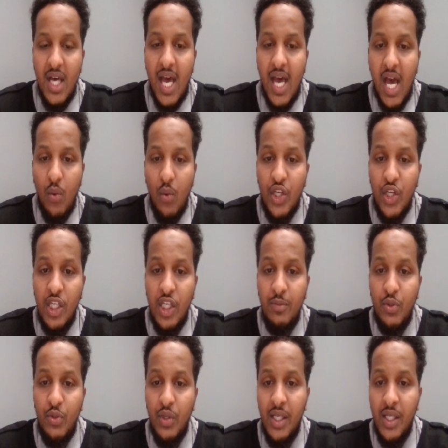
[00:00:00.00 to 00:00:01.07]
we
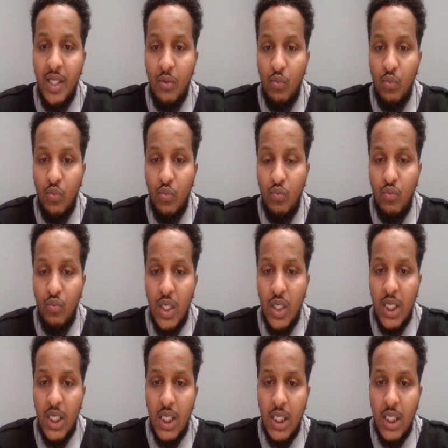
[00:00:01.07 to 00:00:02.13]
keep doing it
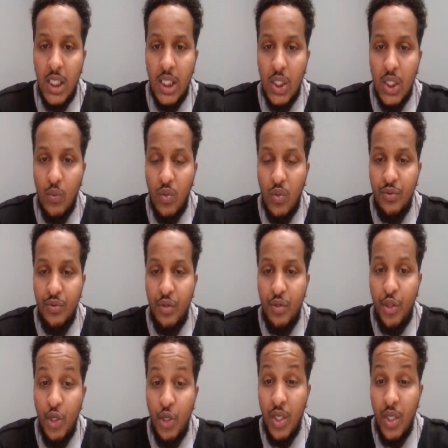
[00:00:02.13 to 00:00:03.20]
1 to
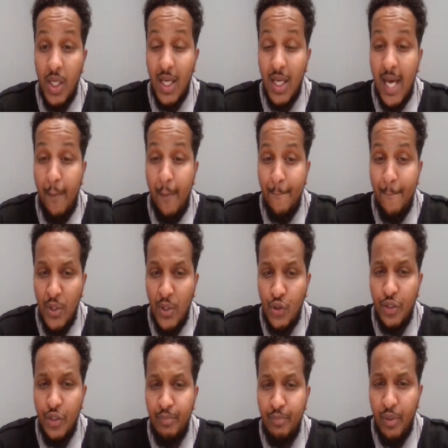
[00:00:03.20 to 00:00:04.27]
3
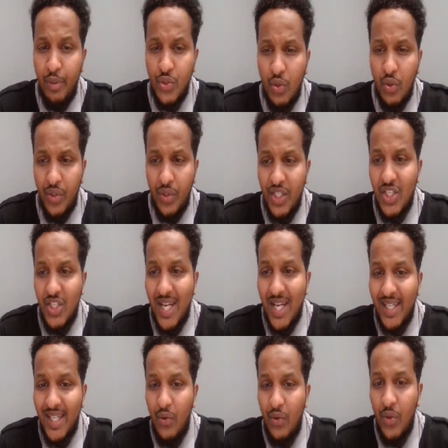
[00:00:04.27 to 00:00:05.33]
boosted posts on each ad
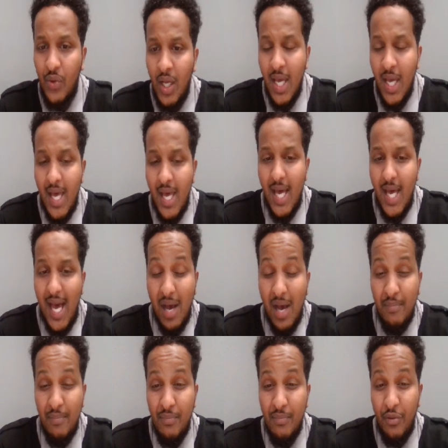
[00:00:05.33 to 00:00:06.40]
account,
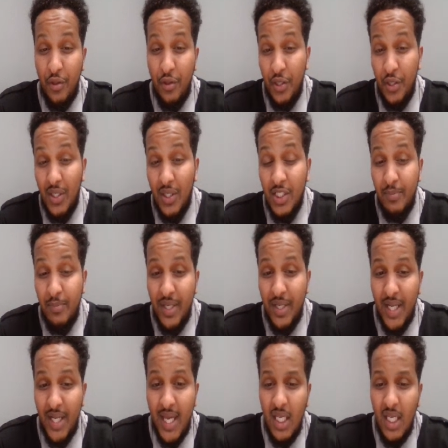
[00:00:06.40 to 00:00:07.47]
$3 per
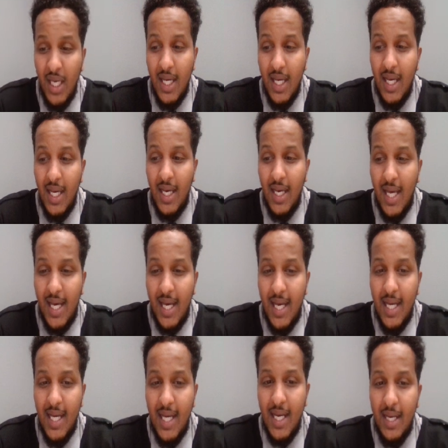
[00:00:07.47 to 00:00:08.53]
day.
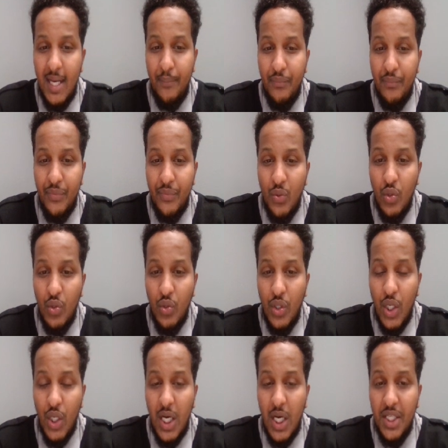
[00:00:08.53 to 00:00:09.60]
Um,
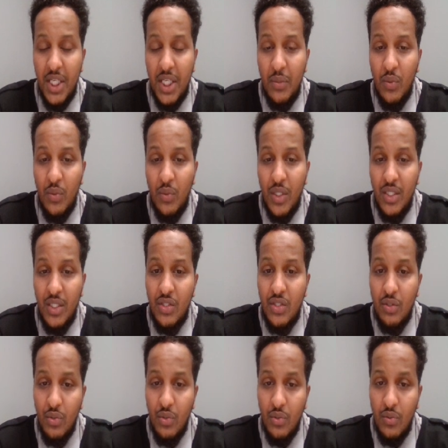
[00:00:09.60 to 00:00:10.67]
and then we
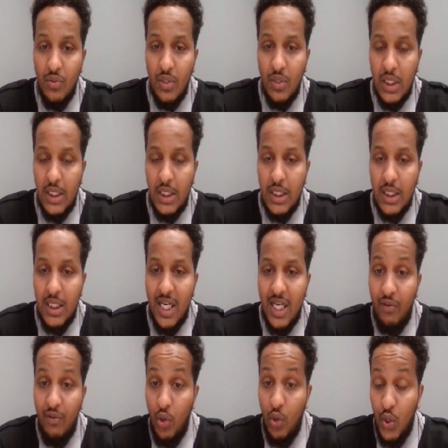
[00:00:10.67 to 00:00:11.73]
still kind
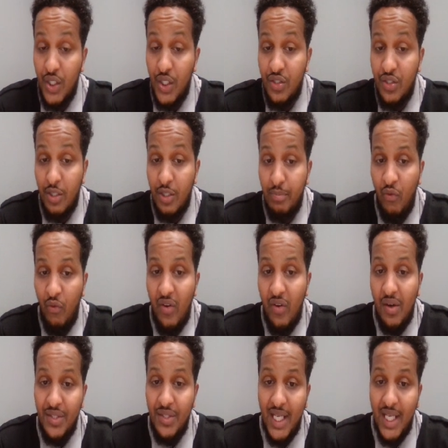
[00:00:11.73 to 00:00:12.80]
of log into the
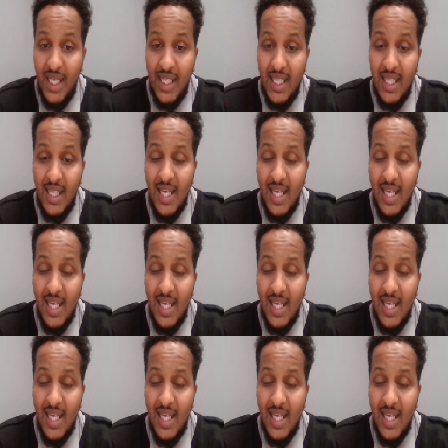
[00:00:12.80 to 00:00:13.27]
profile daily